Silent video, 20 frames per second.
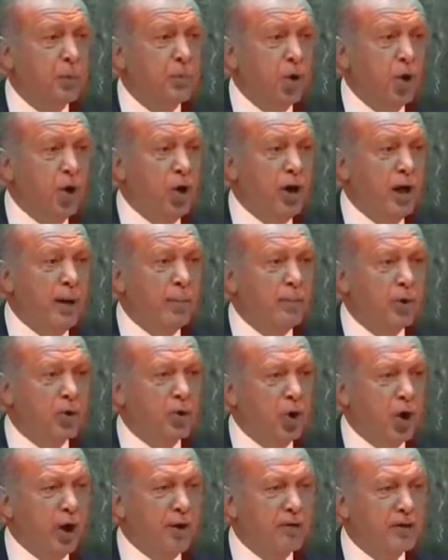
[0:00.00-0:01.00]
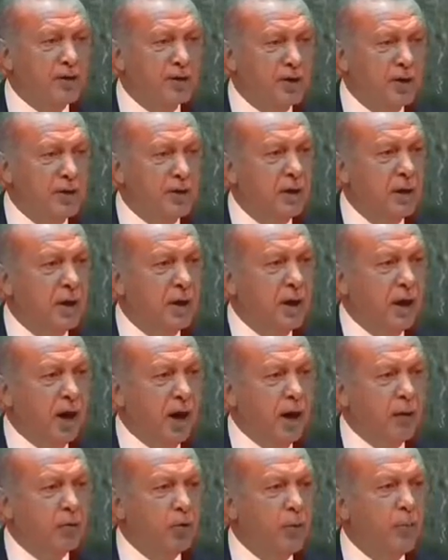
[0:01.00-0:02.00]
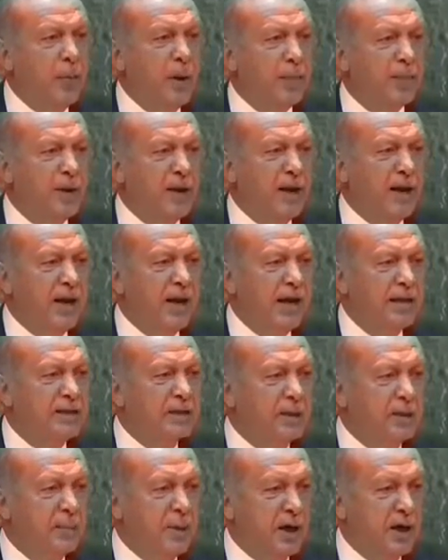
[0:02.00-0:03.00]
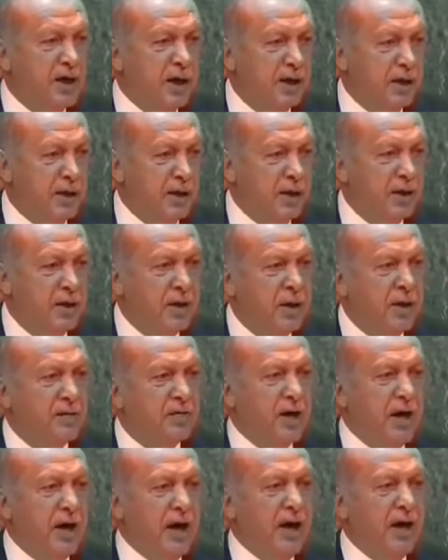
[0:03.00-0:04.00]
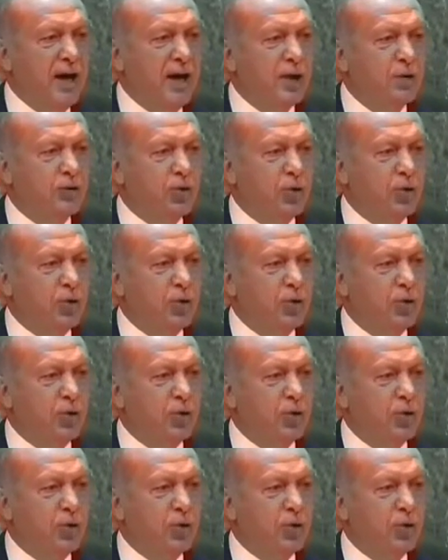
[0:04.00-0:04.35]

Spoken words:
With this understanding, we are willing to assume the presidency of the 75th